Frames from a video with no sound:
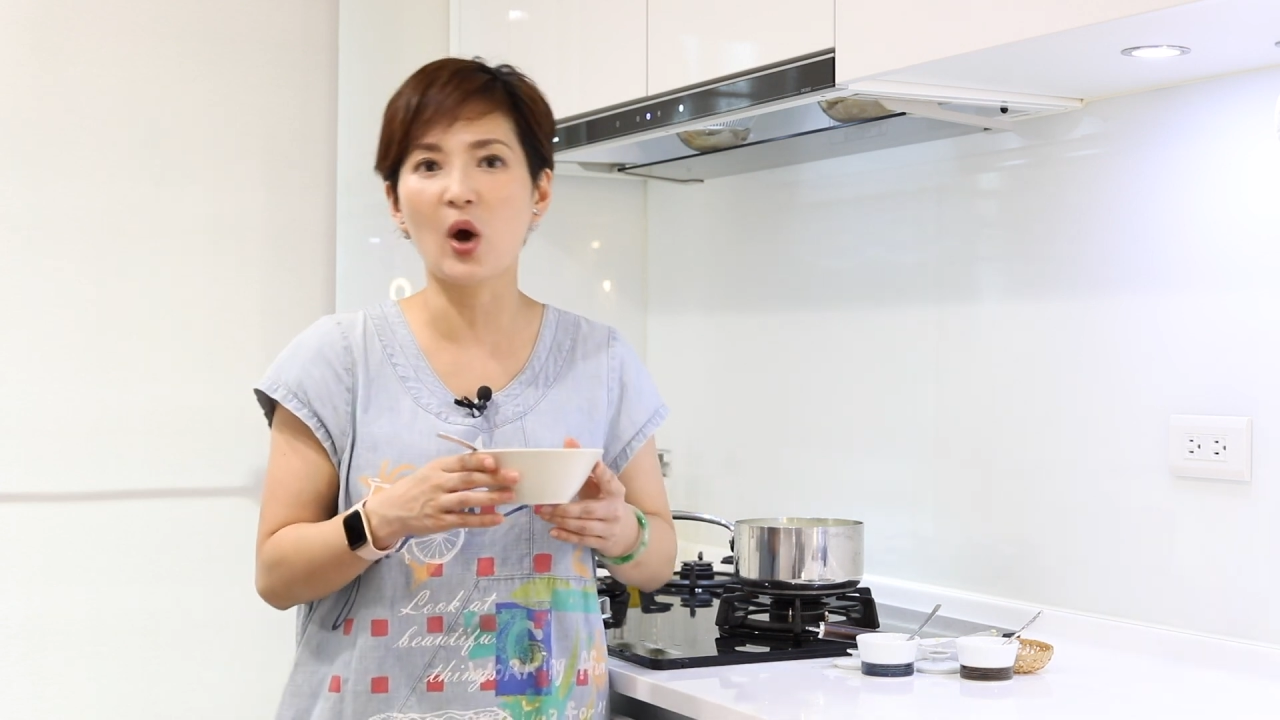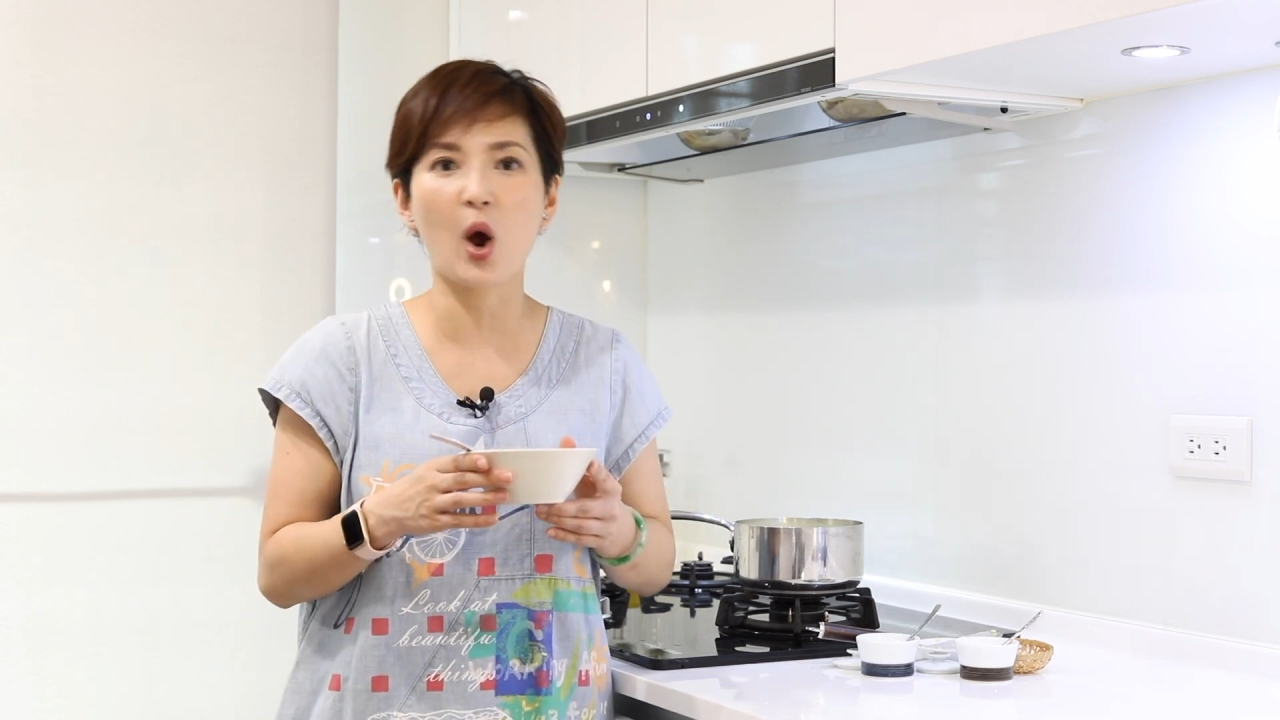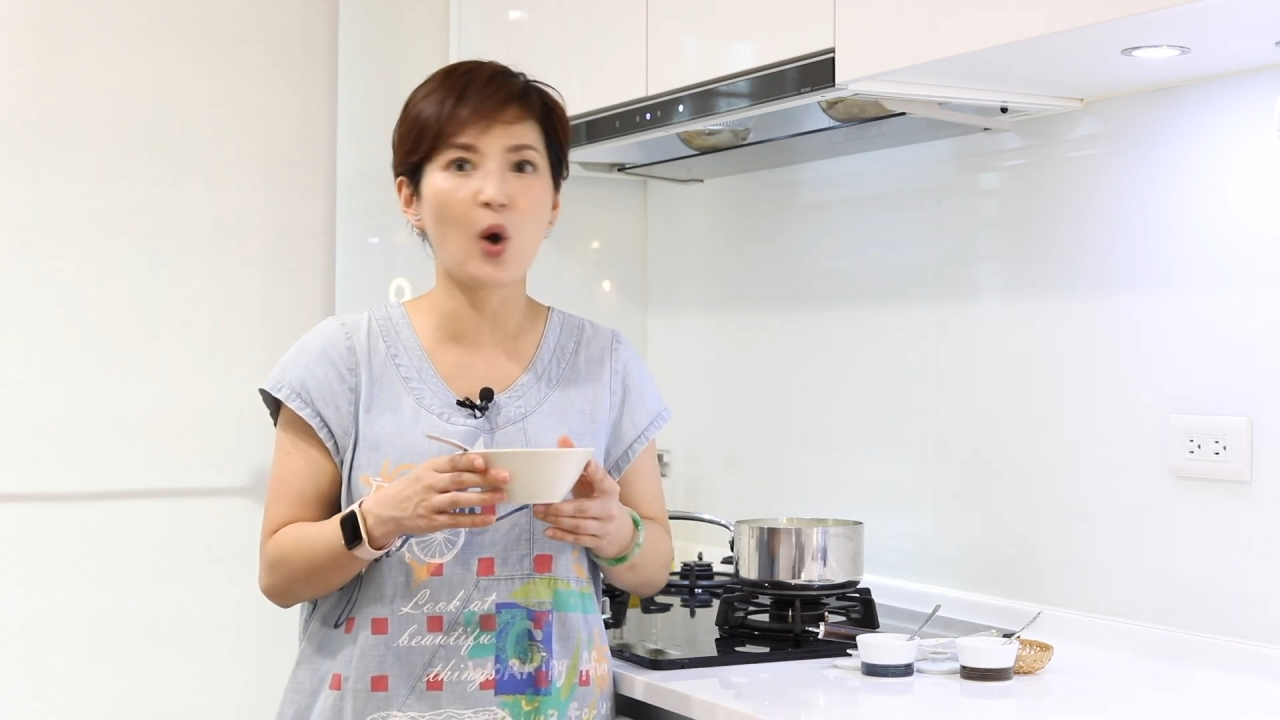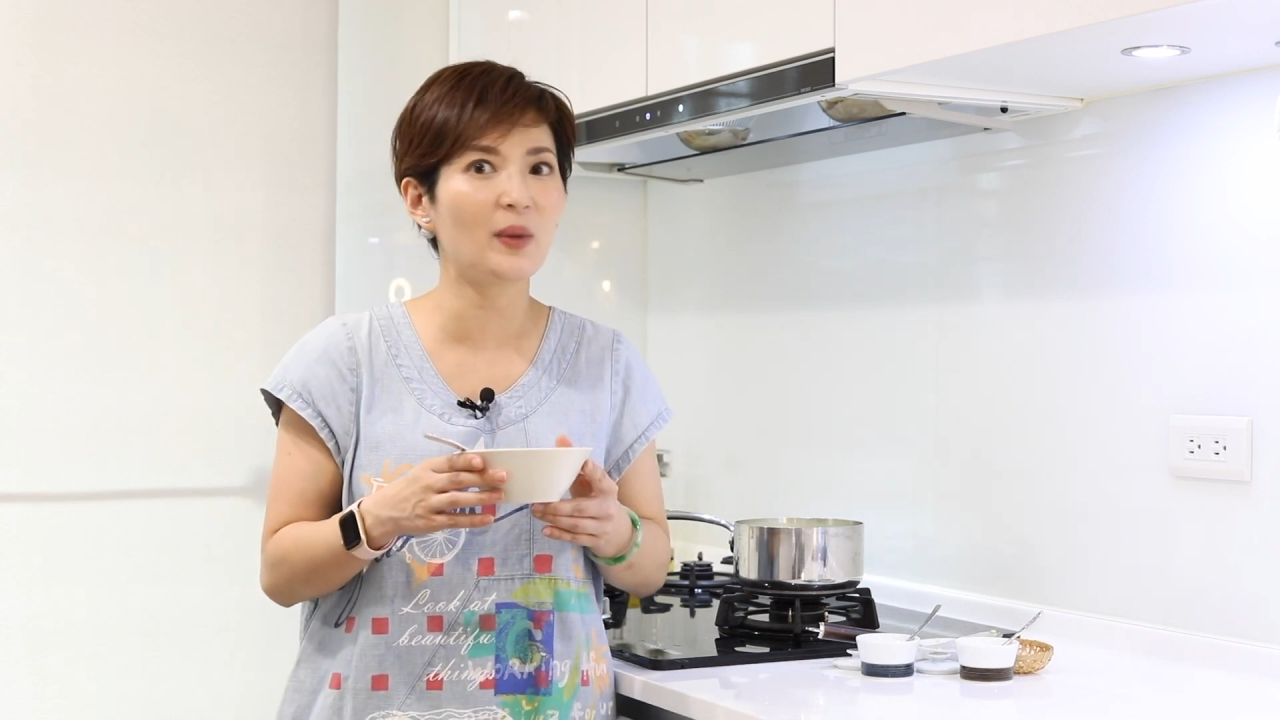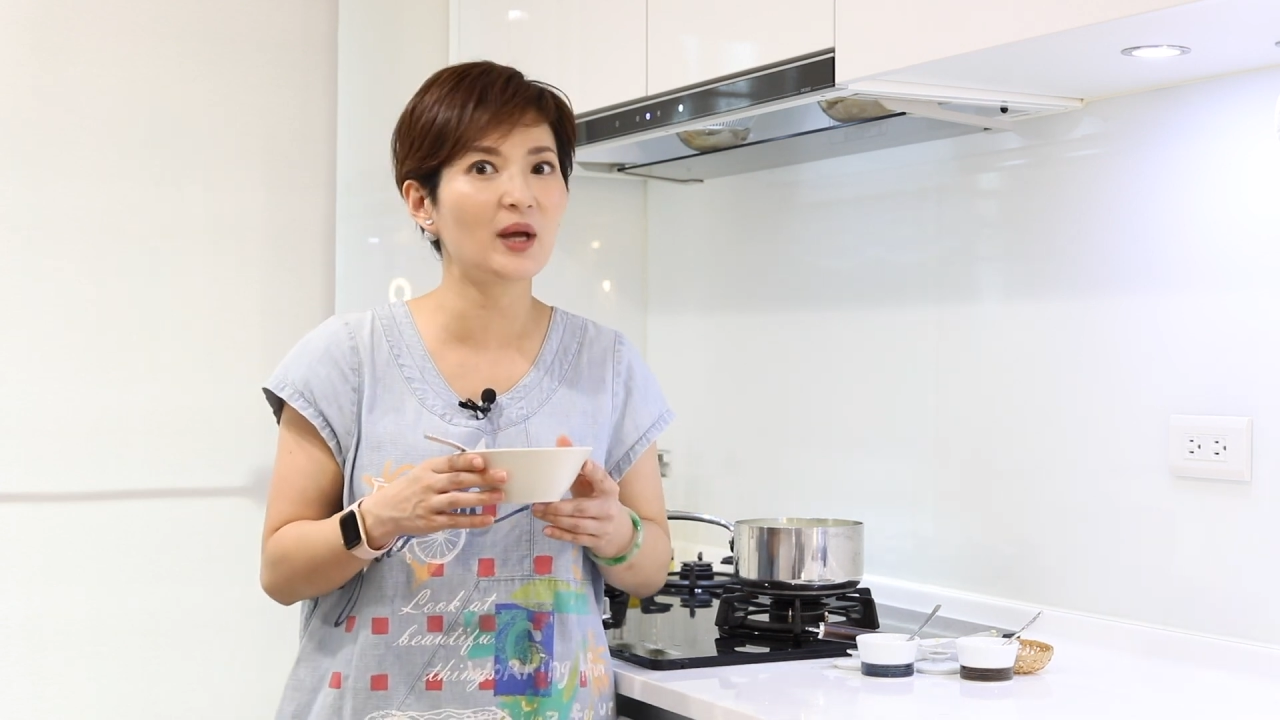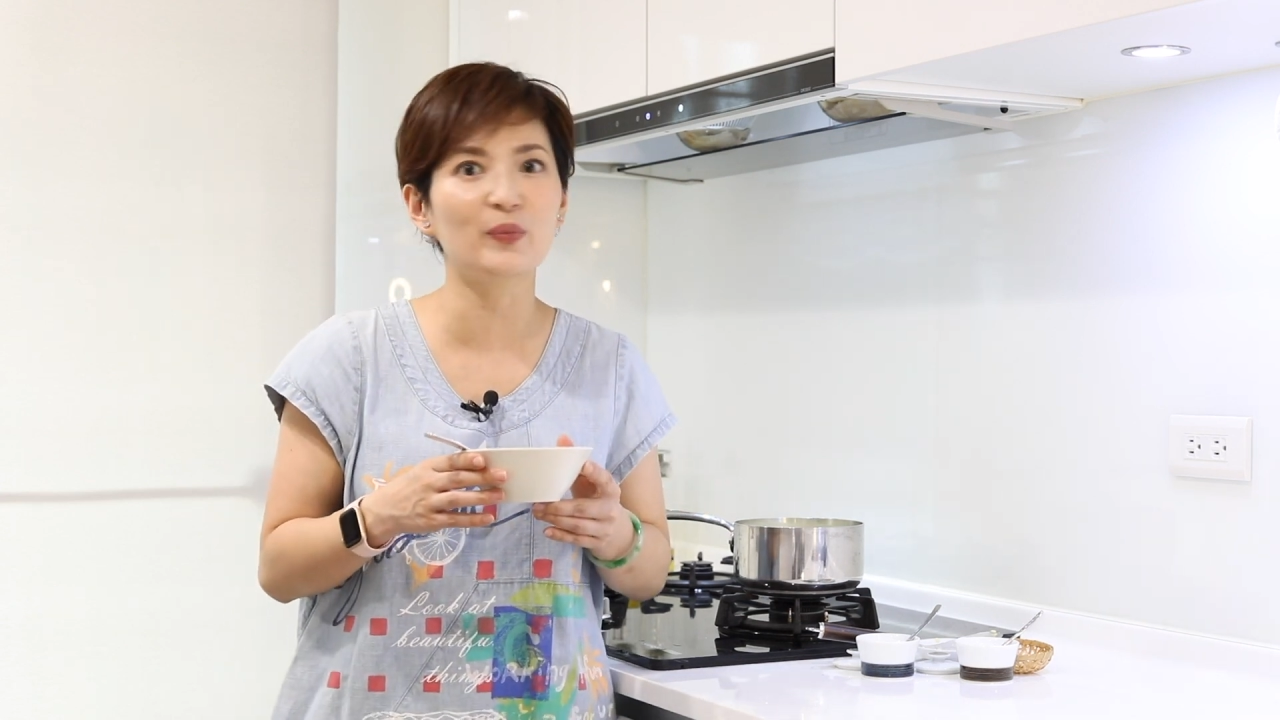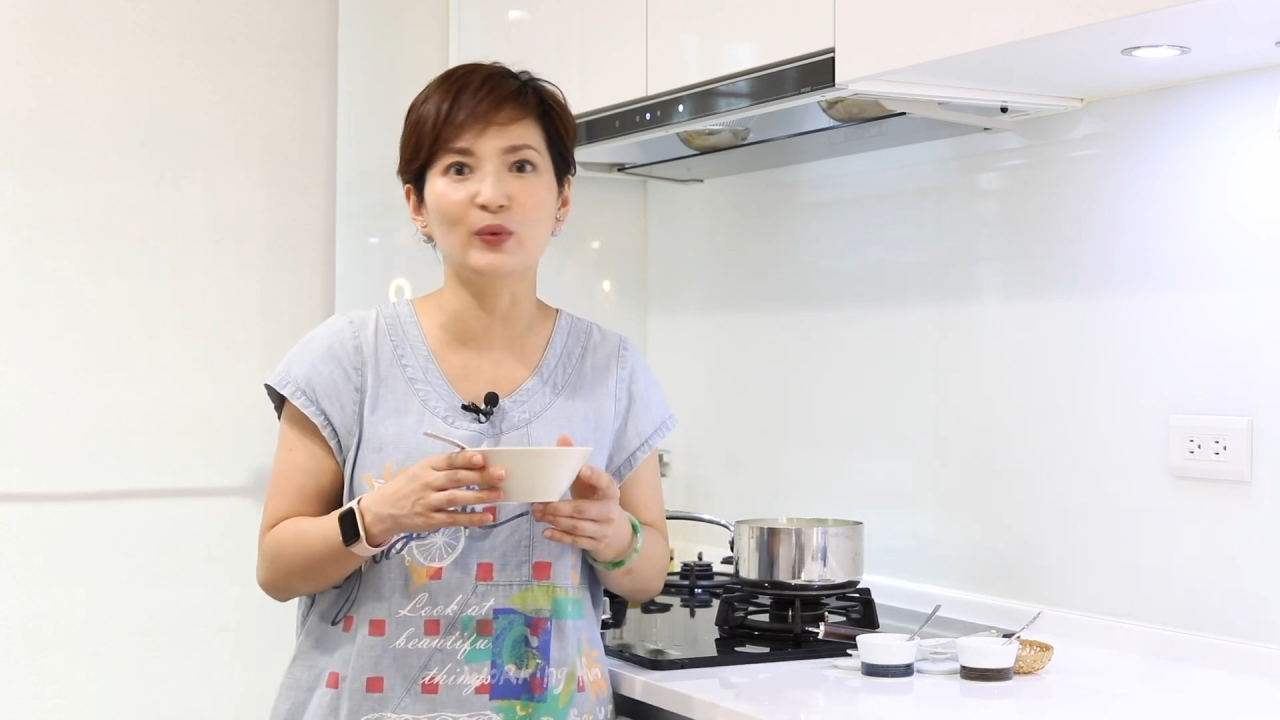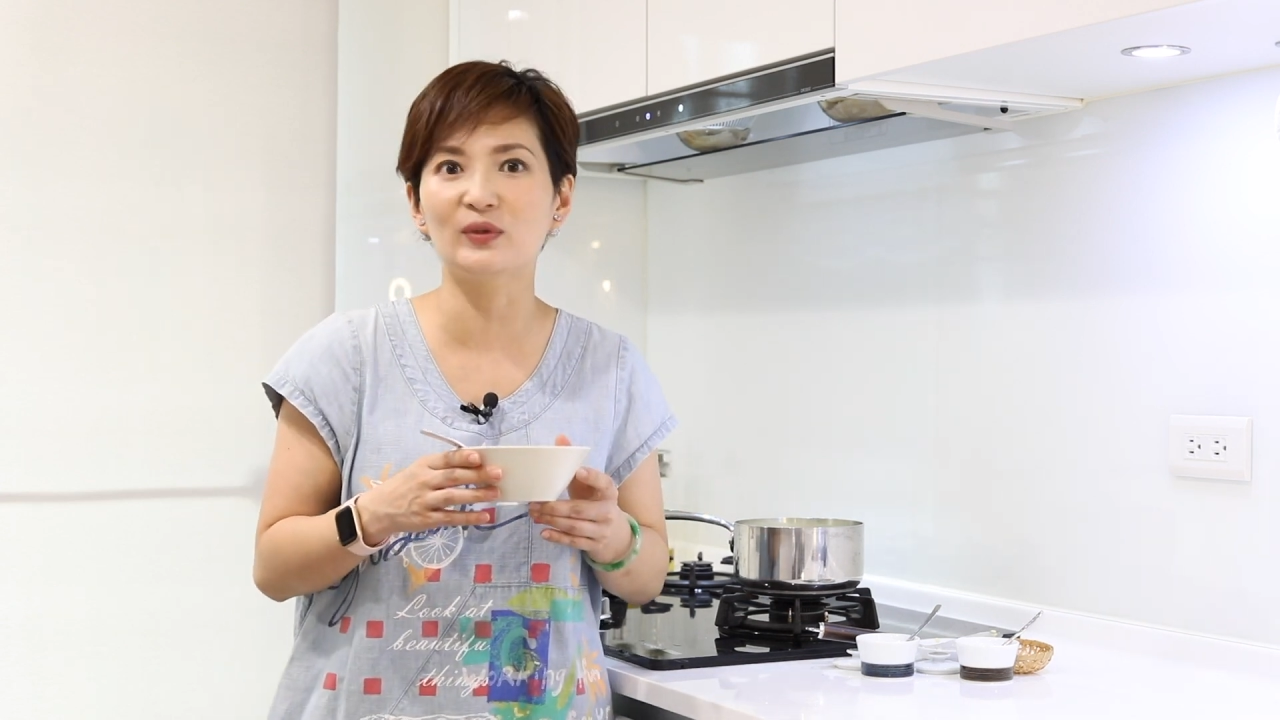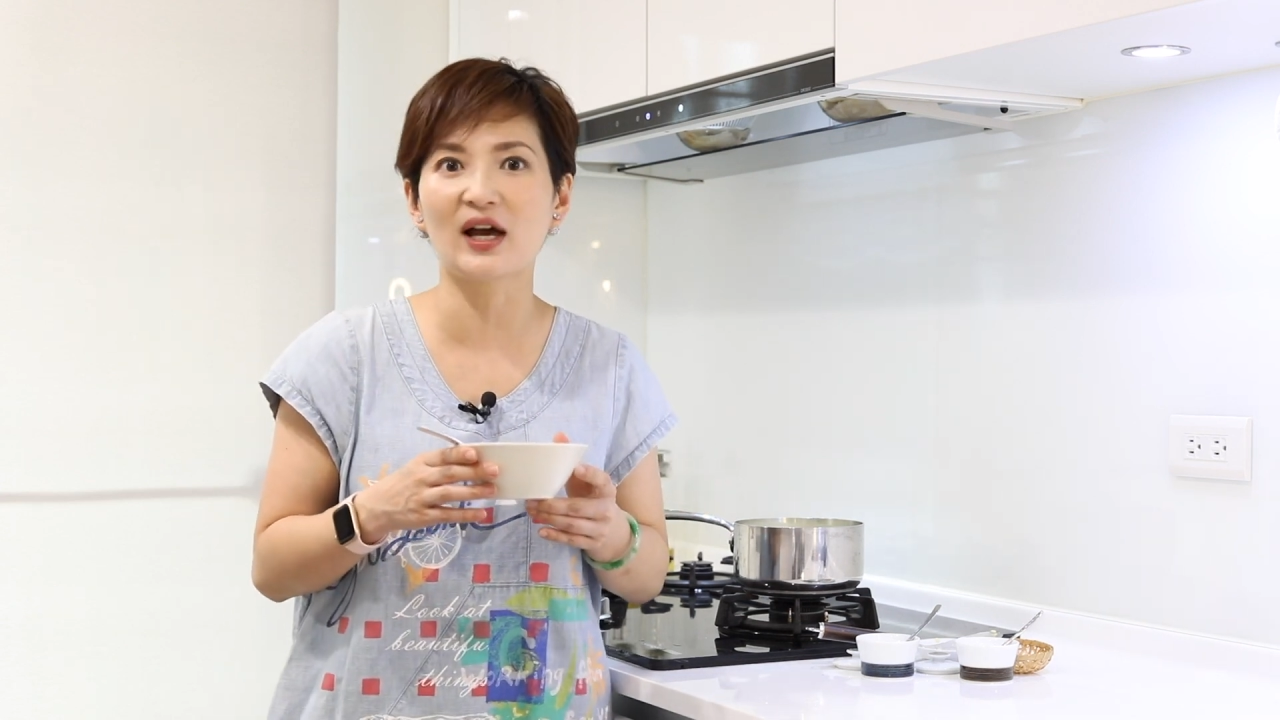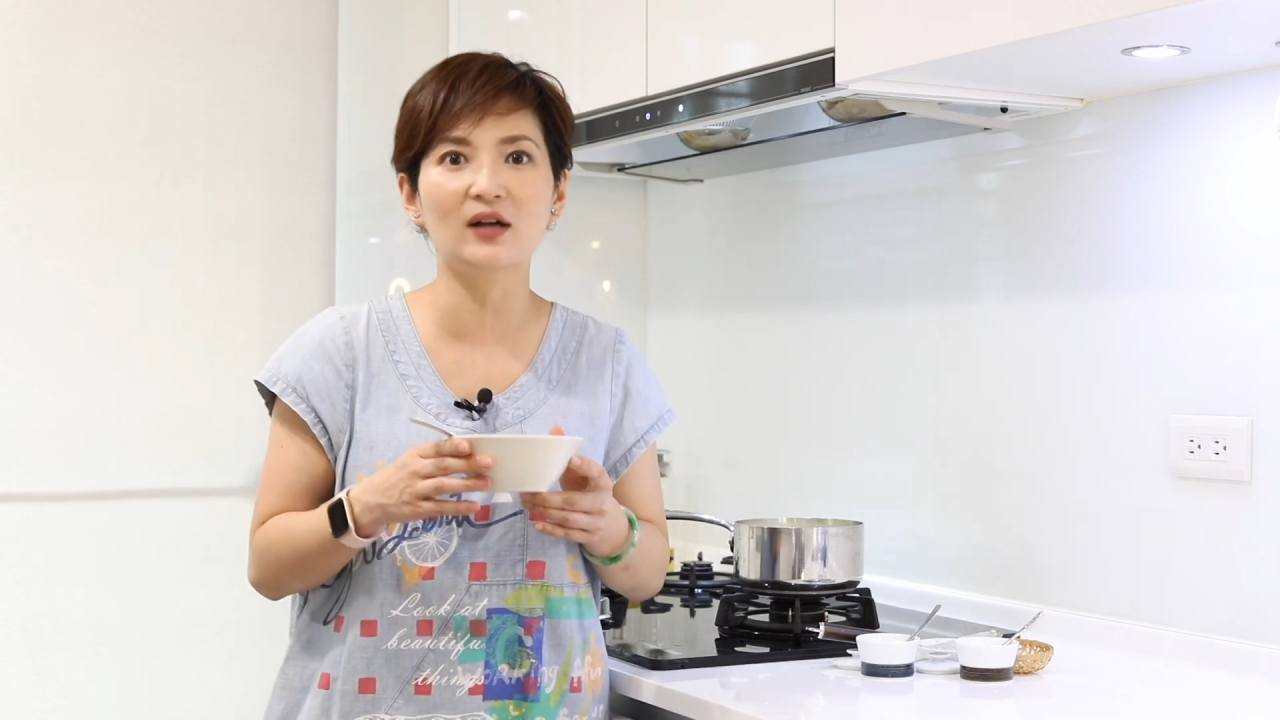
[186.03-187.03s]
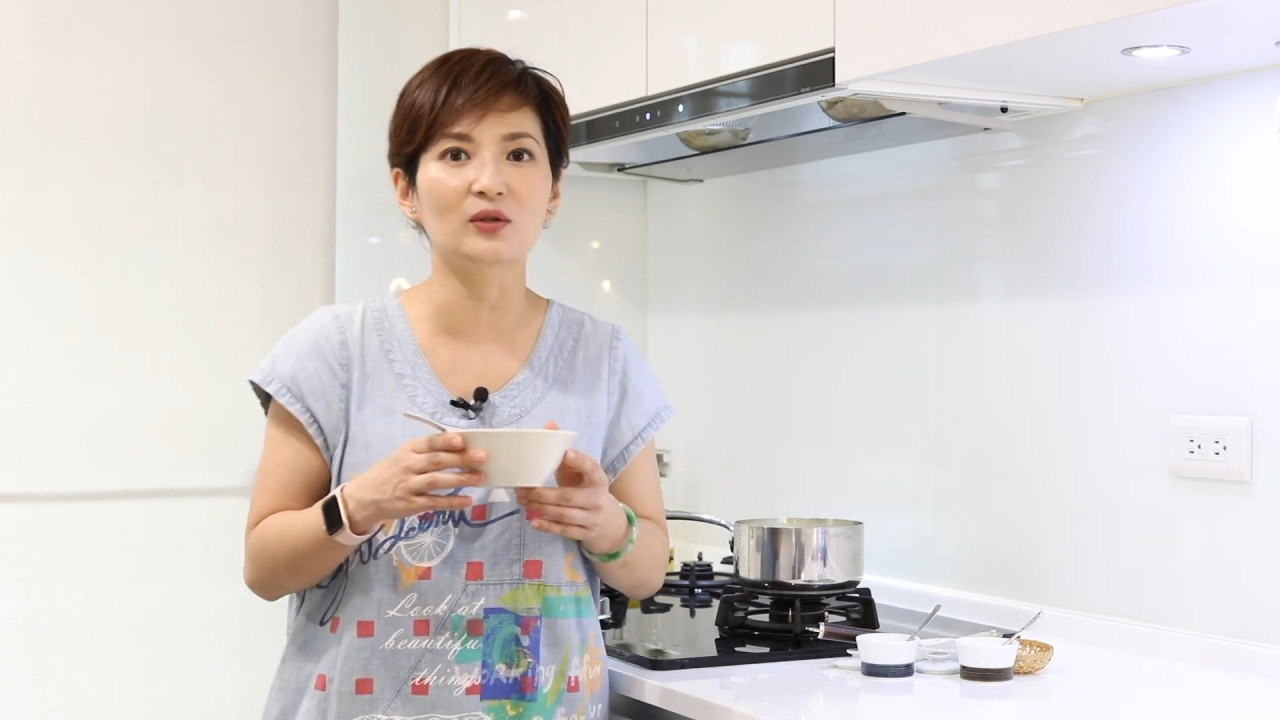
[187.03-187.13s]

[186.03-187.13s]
Oh My Buddha